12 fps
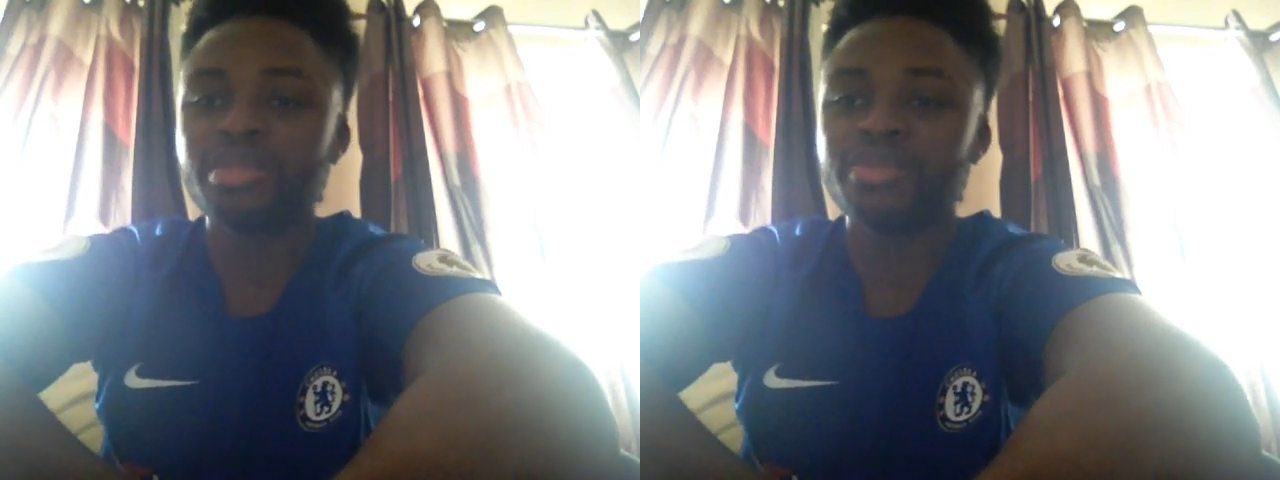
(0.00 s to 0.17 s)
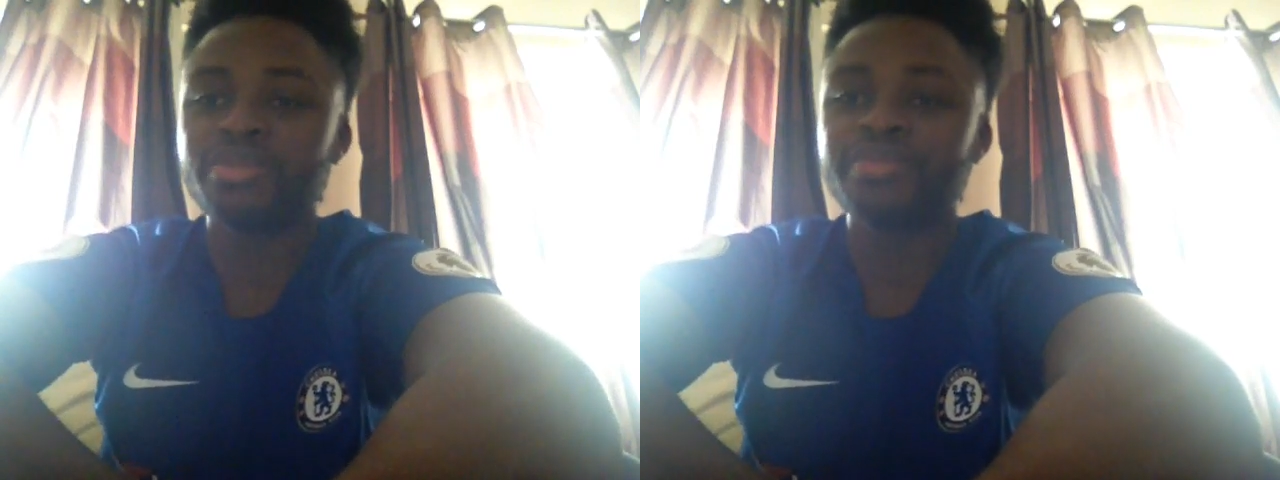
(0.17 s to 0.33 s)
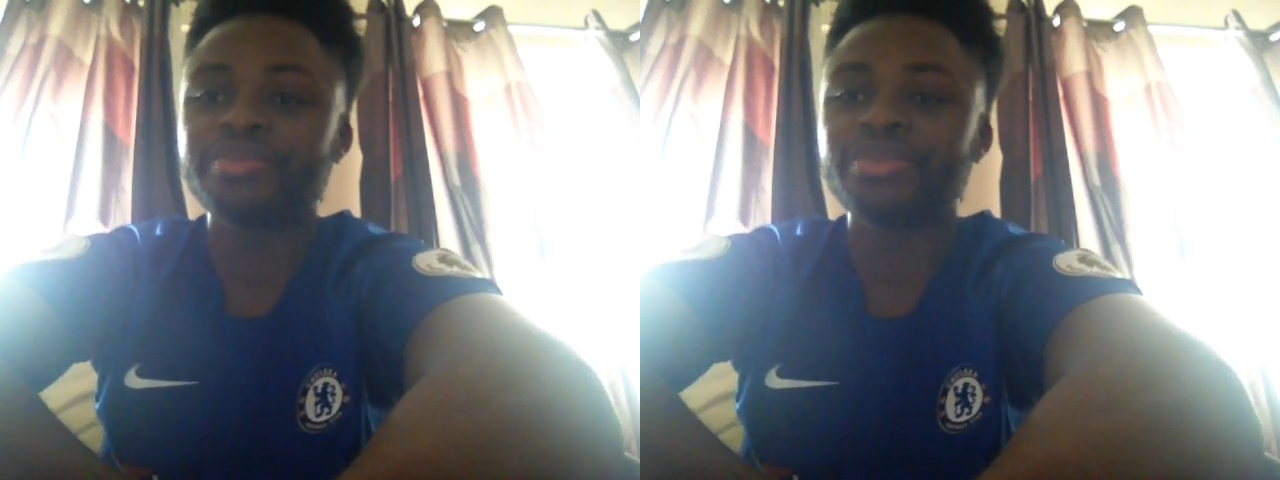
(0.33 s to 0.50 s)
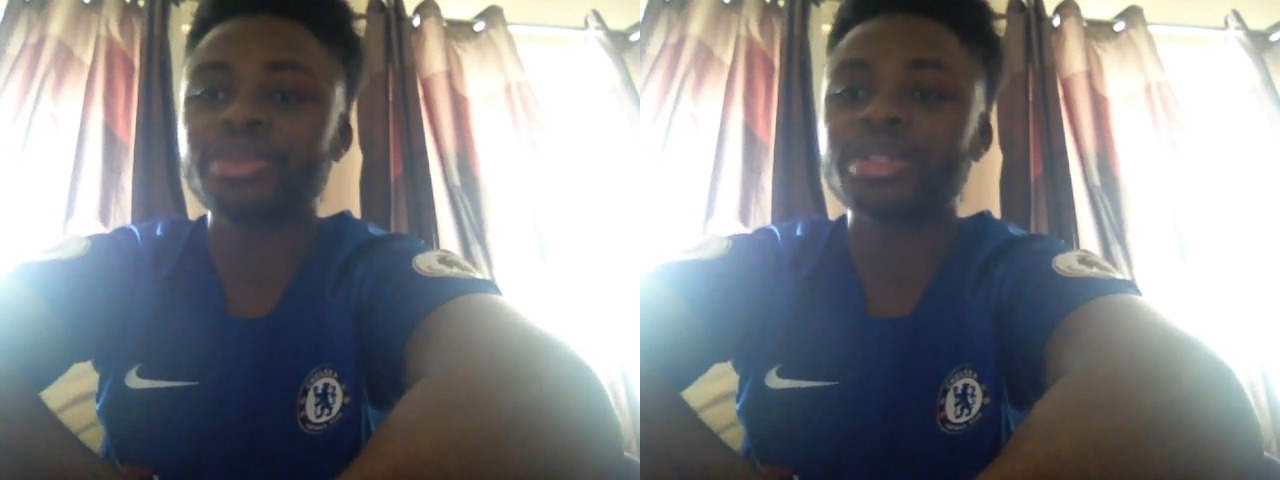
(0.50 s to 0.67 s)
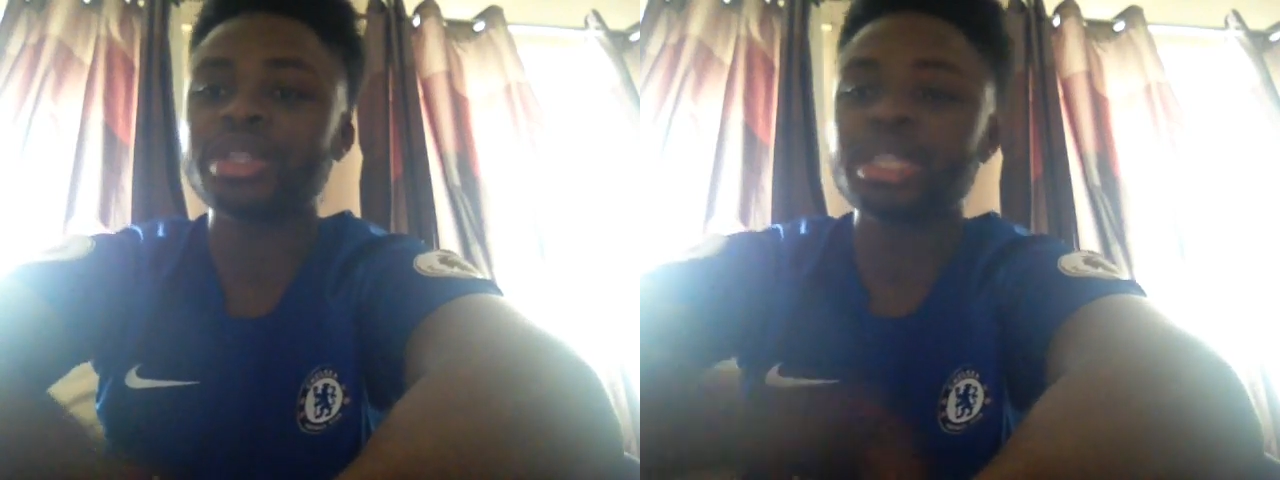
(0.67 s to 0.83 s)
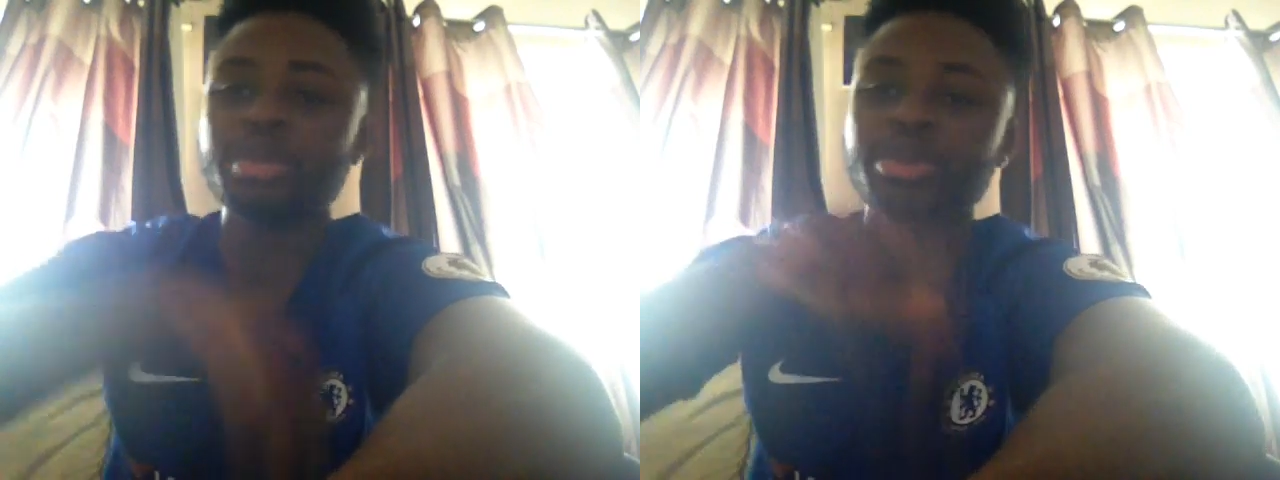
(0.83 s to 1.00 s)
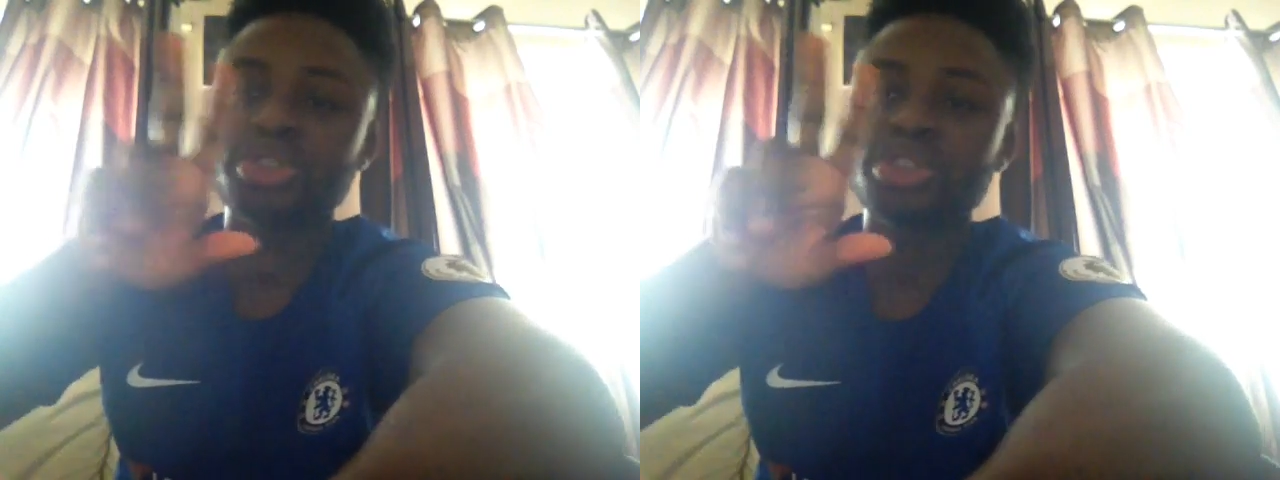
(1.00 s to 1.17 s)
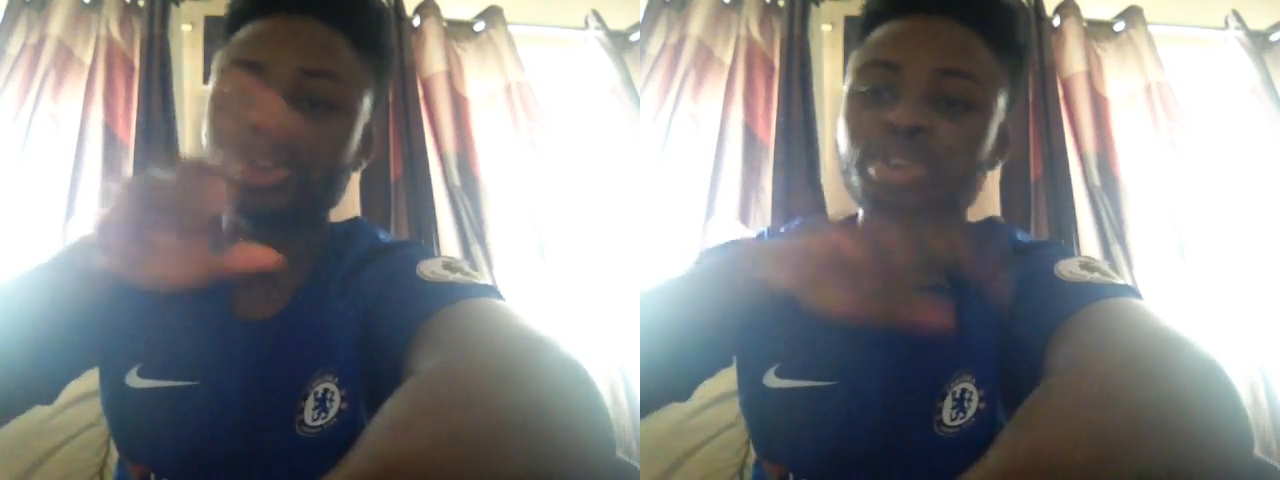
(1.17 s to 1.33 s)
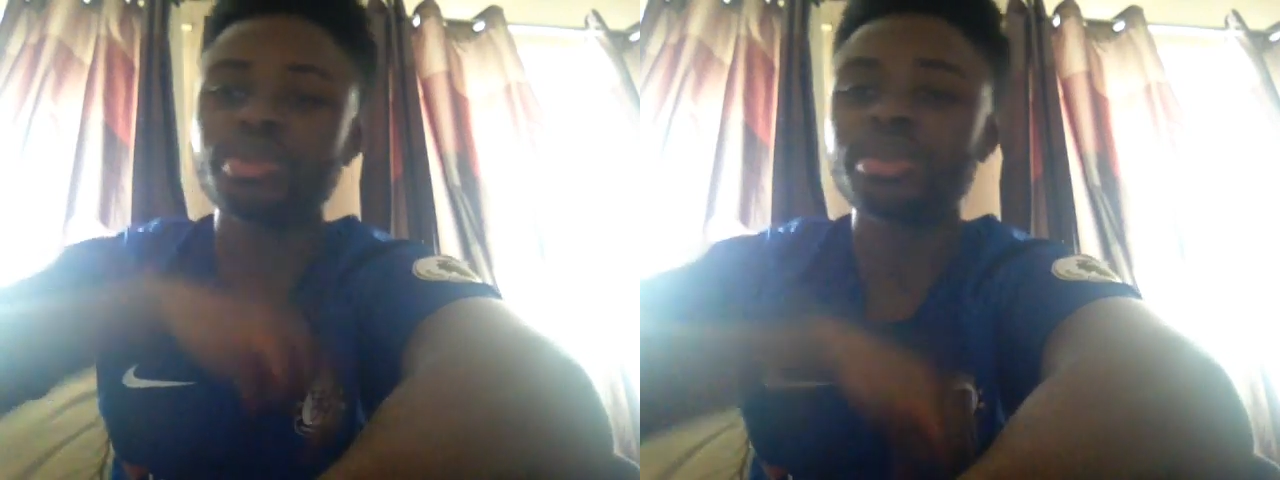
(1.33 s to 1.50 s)
move. Number
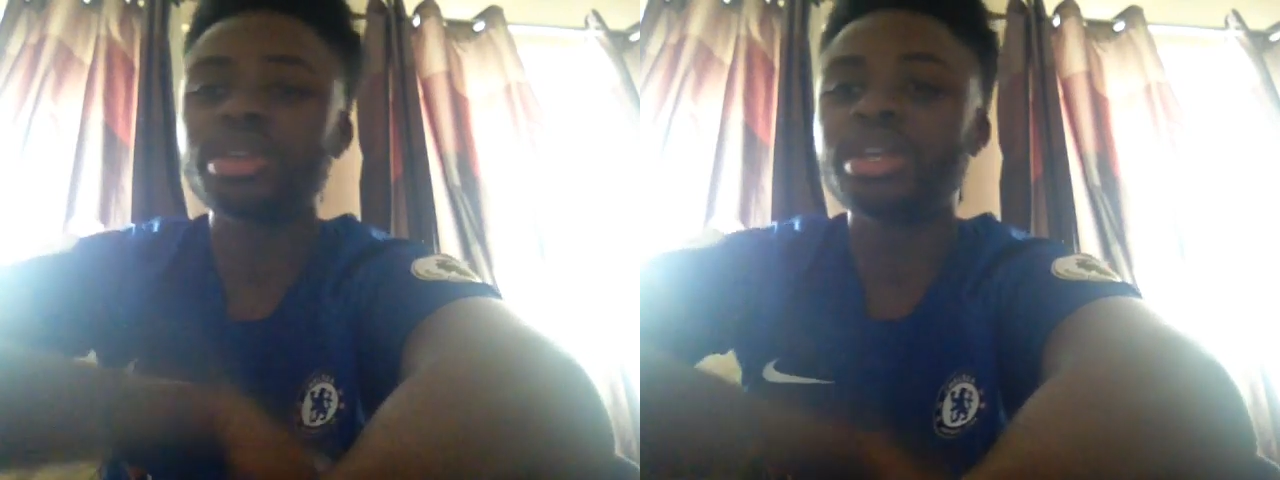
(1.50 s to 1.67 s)
2,